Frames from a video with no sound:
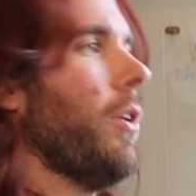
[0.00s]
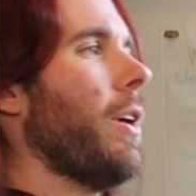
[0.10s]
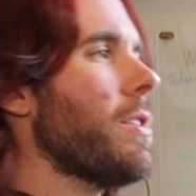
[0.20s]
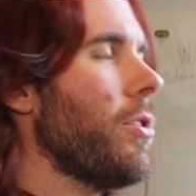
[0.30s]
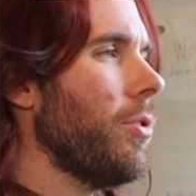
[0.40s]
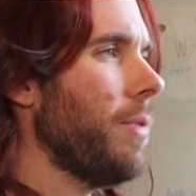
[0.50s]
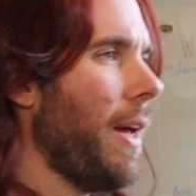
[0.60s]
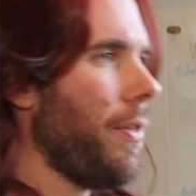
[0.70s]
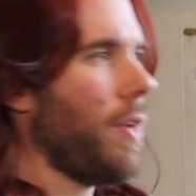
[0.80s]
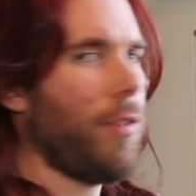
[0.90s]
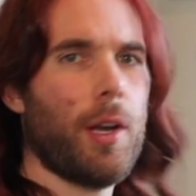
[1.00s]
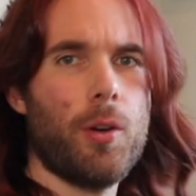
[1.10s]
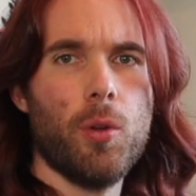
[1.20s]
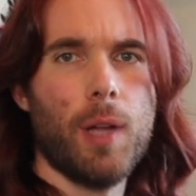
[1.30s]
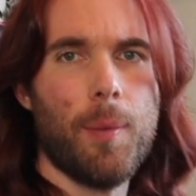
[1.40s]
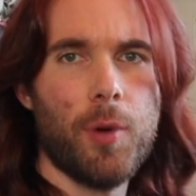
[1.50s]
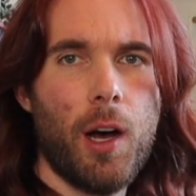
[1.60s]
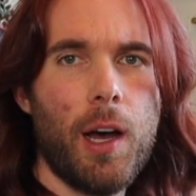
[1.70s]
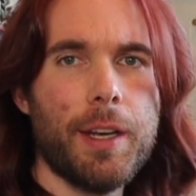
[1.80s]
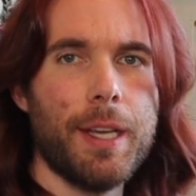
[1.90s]
Okay, so now that I've cut it all up,
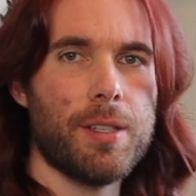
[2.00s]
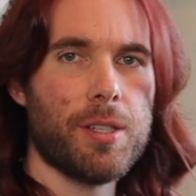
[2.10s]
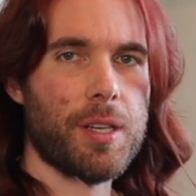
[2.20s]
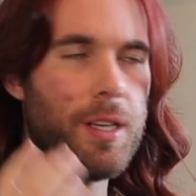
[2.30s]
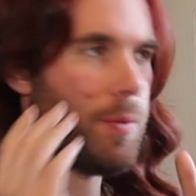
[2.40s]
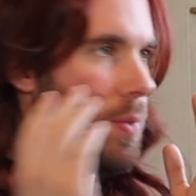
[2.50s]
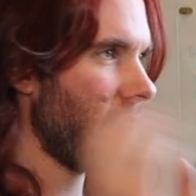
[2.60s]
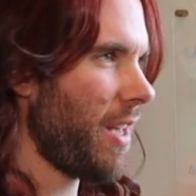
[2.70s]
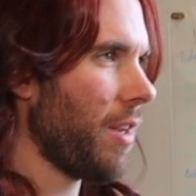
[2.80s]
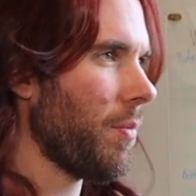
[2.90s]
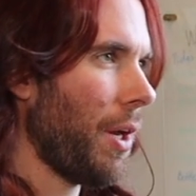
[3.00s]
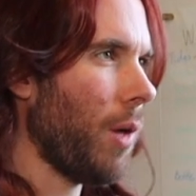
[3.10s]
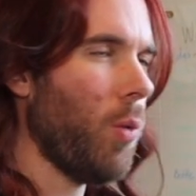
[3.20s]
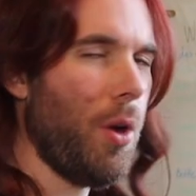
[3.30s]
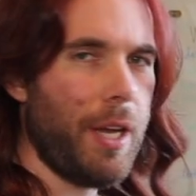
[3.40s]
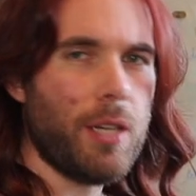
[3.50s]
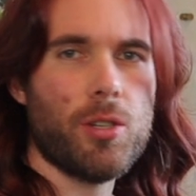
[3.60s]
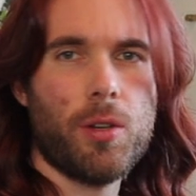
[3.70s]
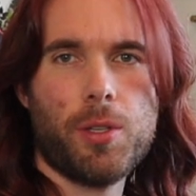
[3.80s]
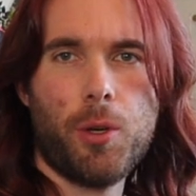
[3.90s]
I need to set it, and I want each
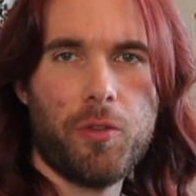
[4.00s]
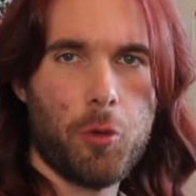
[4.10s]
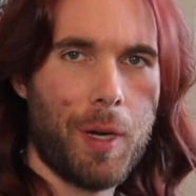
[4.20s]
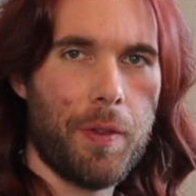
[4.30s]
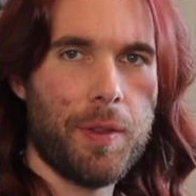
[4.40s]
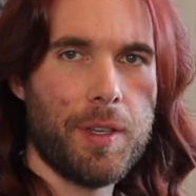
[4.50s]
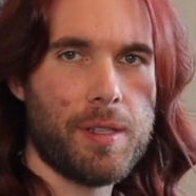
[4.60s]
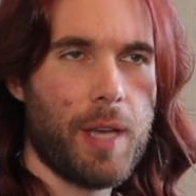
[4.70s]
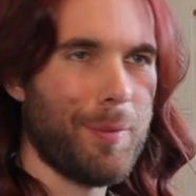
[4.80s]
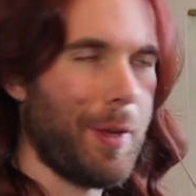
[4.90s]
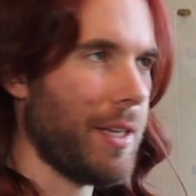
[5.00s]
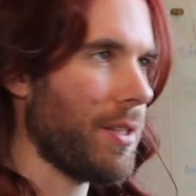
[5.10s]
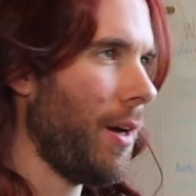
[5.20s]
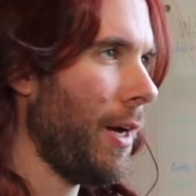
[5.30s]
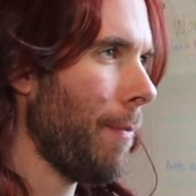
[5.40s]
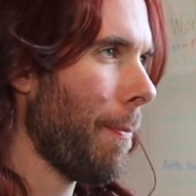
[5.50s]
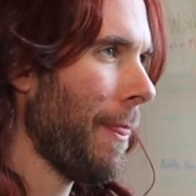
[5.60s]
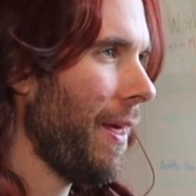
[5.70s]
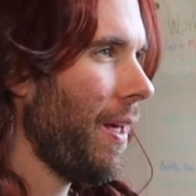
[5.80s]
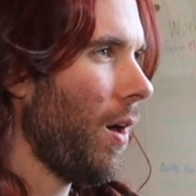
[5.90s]
note to go for about the same amount of time,
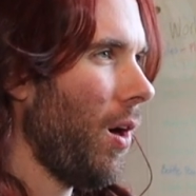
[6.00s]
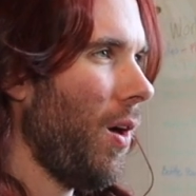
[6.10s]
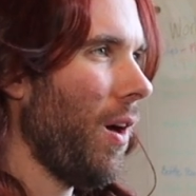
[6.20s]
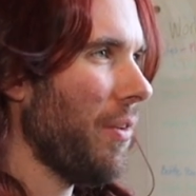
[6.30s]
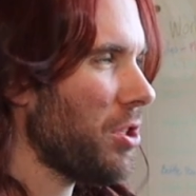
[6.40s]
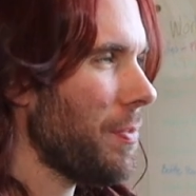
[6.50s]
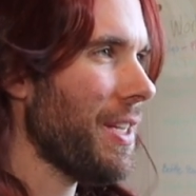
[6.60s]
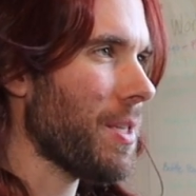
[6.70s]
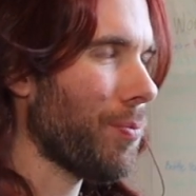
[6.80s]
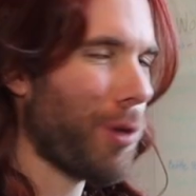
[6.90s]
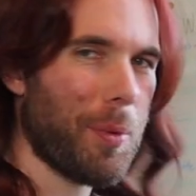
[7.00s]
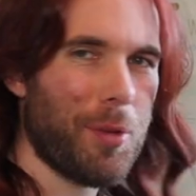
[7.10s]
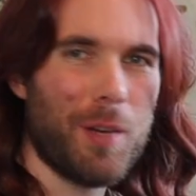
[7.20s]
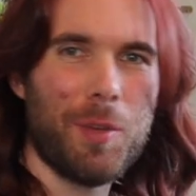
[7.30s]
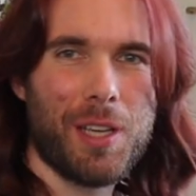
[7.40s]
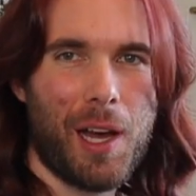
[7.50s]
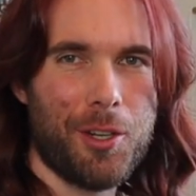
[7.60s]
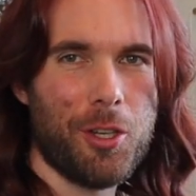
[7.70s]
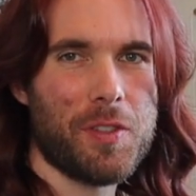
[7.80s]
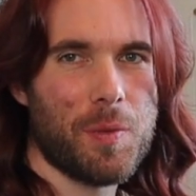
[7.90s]
which means I'm probably gonna be
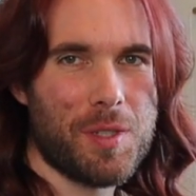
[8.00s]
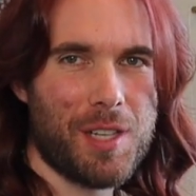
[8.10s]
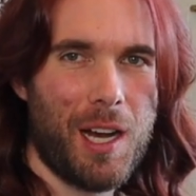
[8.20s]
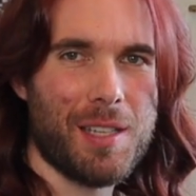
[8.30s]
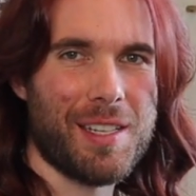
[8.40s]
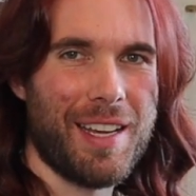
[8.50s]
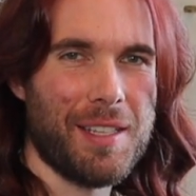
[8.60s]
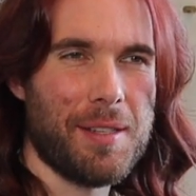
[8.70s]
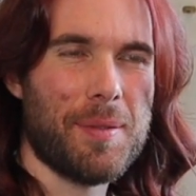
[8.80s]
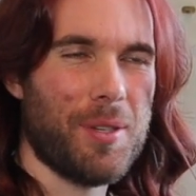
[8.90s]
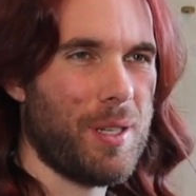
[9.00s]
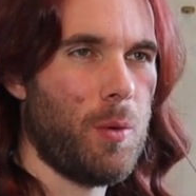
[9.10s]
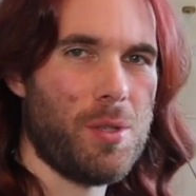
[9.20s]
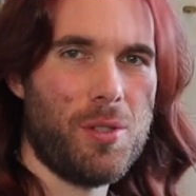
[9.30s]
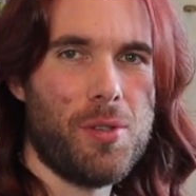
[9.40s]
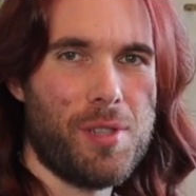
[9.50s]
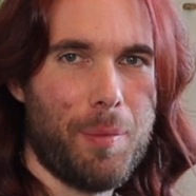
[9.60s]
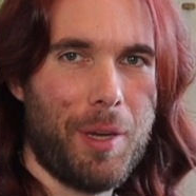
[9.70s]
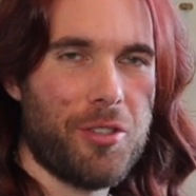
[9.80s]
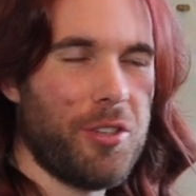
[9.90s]
cutting off some starts and ends because I wasn't using
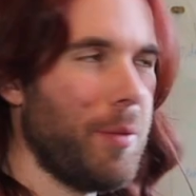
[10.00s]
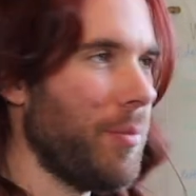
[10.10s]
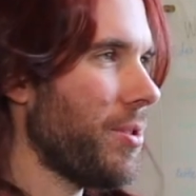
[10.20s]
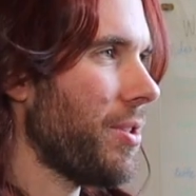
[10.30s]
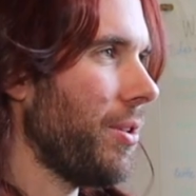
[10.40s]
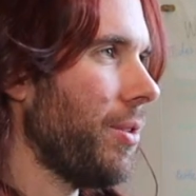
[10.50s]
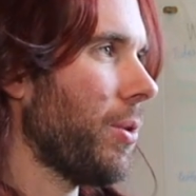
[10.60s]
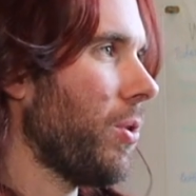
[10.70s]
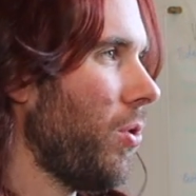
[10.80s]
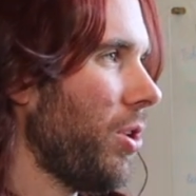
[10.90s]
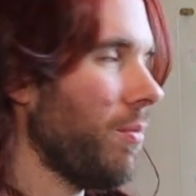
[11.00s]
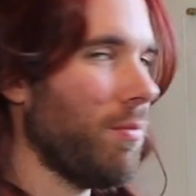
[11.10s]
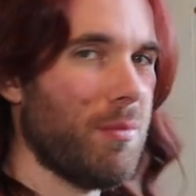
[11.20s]
a metronome to record it.